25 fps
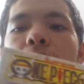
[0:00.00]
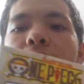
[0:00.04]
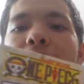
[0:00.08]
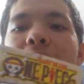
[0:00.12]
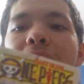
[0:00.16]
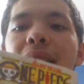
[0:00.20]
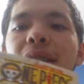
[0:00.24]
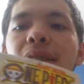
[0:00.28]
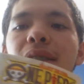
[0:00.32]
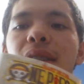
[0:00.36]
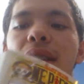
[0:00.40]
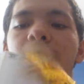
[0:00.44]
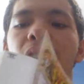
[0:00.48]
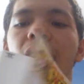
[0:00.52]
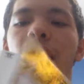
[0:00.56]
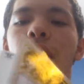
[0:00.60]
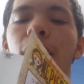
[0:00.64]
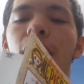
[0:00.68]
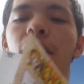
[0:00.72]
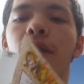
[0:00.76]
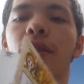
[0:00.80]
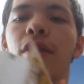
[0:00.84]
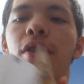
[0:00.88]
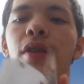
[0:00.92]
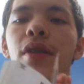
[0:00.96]
as the
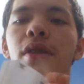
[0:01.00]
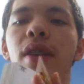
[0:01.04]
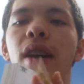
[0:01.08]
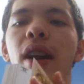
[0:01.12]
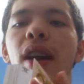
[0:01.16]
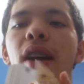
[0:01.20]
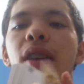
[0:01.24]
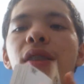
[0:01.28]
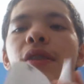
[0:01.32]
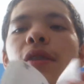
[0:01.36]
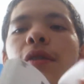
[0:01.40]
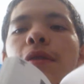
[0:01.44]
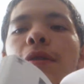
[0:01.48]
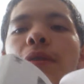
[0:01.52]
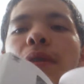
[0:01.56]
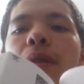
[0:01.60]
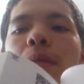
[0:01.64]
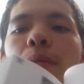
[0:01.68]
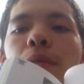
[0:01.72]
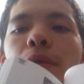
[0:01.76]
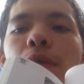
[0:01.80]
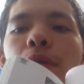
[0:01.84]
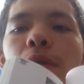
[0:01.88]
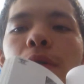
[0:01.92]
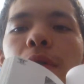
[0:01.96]
characters, as you
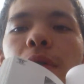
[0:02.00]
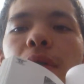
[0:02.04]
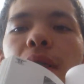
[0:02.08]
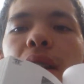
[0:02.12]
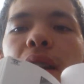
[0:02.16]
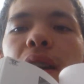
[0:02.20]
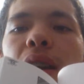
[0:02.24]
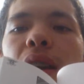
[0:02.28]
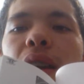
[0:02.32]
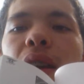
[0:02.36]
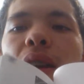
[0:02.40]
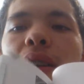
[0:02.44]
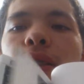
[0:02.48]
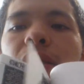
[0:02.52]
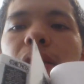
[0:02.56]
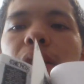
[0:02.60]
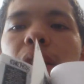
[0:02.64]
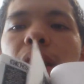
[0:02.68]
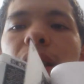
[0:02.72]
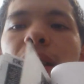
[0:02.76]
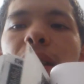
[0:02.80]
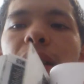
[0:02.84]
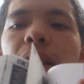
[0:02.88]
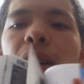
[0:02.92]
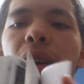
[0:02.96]
flip through it, it's
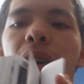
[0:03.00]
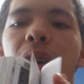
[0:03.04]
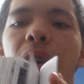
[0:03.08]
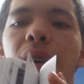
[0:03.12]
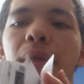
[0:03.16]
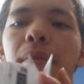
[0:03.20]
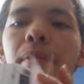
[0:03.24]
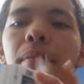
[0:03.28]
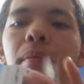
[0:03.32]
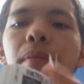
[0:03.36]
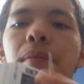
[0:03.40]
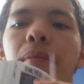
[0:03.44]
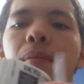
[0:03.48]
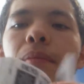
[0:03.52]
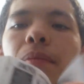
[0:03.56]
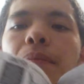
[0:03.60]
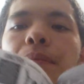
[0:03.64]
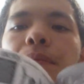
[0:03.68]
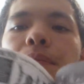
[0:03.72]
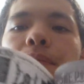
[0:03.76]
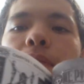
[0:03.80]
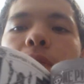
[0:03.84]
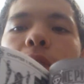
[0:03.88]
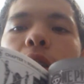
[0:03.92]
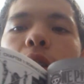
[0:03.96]
like,
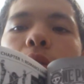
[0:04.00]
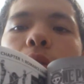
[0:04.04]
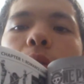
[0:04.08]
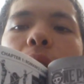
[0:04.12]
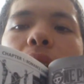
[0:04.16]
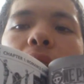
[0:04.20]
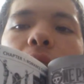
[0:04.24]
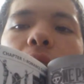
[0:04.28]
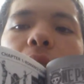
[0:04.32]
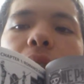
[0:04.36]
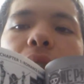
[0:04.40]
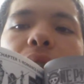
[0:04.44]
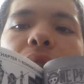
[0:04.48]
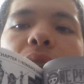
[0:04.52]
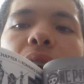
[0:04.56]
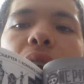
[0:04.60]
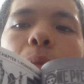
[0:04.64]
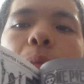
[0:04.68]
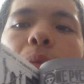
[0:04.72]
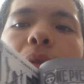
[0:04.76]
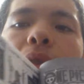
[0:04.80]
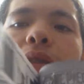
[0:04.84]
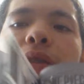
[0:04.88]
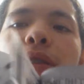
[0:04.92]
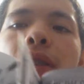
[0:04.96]
wow, this
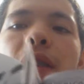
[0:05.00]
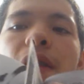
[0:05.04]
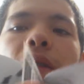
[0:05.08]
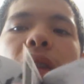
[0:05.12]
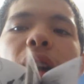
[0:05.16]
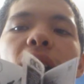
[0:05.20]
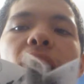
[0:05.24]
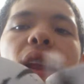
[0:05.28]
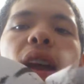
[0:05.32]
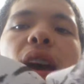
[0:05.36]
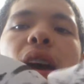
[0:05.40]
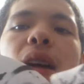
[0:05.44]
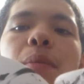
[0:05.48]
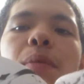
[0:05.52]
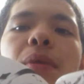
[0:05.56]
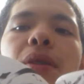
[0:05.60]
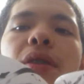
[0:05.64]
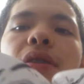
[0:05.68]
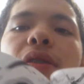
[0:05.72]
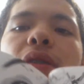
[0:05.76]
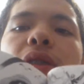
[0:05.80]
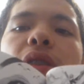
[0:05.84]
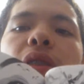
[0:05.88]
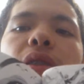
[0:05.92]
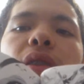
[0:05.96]
happens, then that
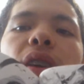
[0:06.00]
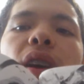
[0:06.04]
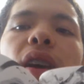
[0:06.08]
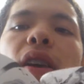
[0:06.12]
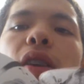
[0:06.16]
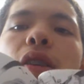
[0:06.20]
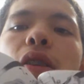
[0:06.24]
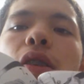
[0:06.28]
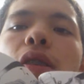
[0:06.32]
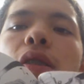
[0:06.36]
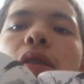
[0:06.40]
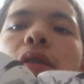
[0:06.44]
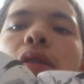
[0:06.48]
happens, and it's like,